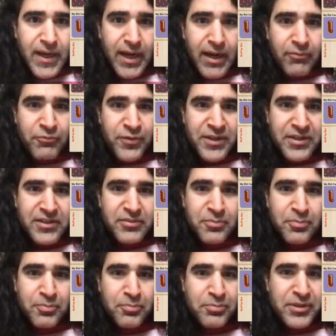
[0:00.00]
I think
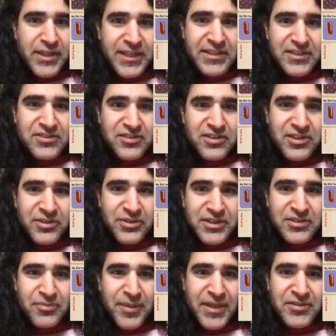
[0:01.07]
plain is clearly the
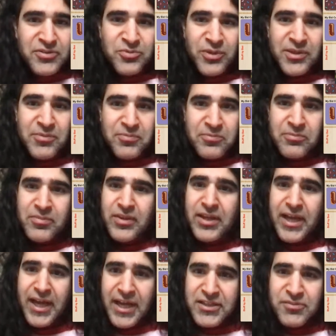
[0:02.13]
best one,
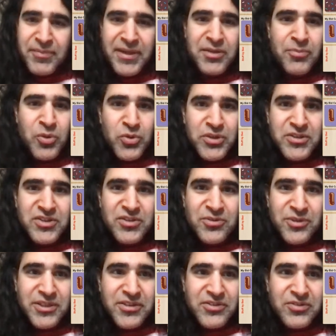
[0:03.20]
and my opponent
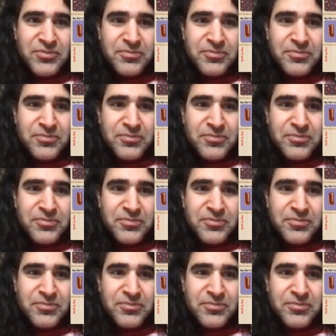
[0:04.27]
agrees.